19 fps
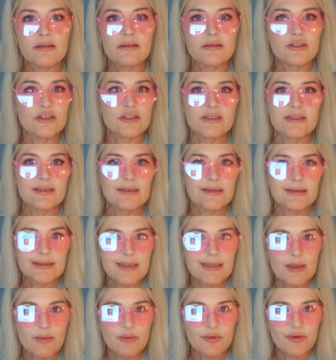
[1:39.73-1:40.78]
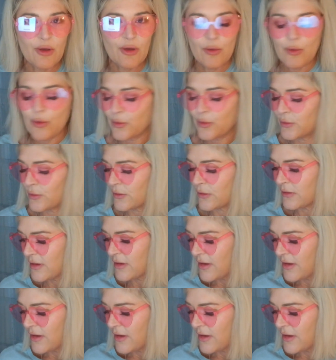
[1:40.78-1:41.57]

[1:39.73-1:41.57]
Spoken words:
just seems so cool.